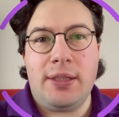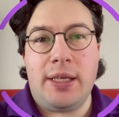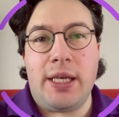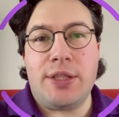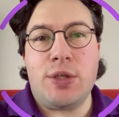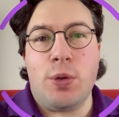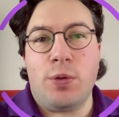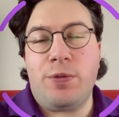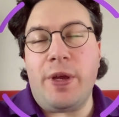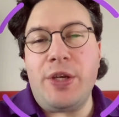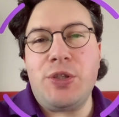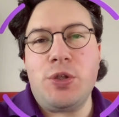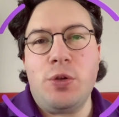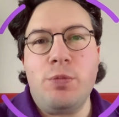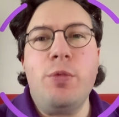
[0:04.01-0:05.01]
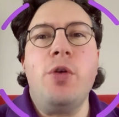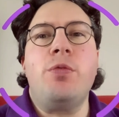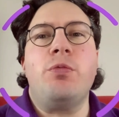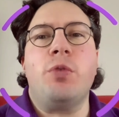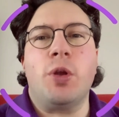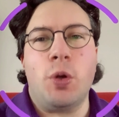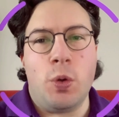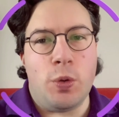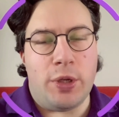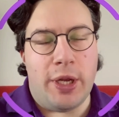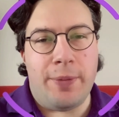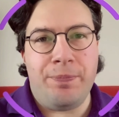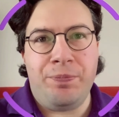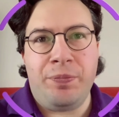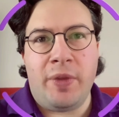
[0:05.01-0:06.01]
It's called Facial Movement Recorder,
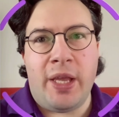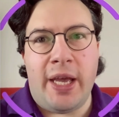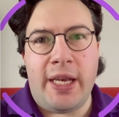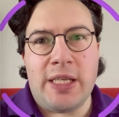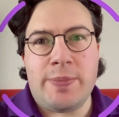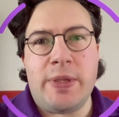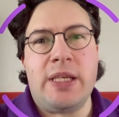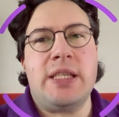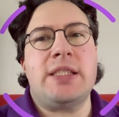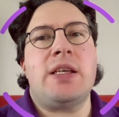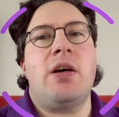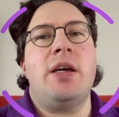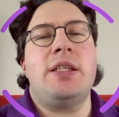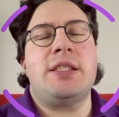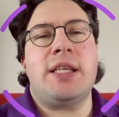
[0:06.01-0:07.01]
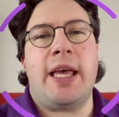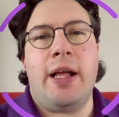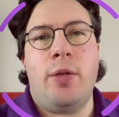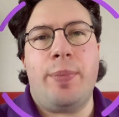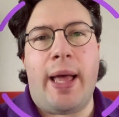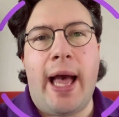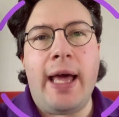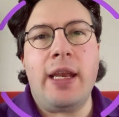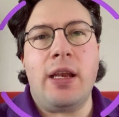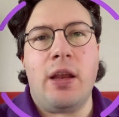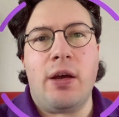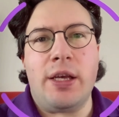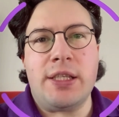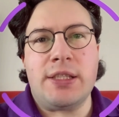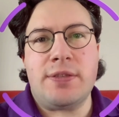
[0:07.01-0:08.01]
and it's been designed to help
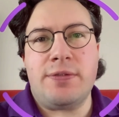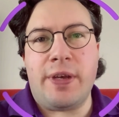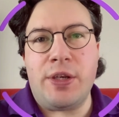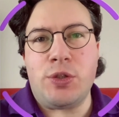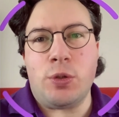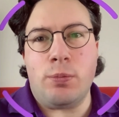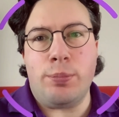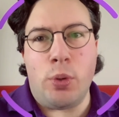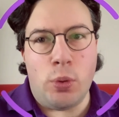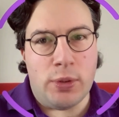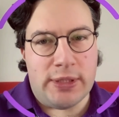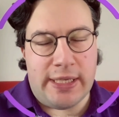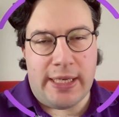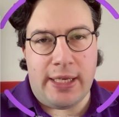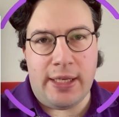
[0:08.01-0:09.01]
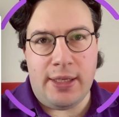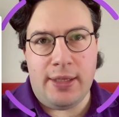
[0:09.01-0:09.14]
analyse facial palsy.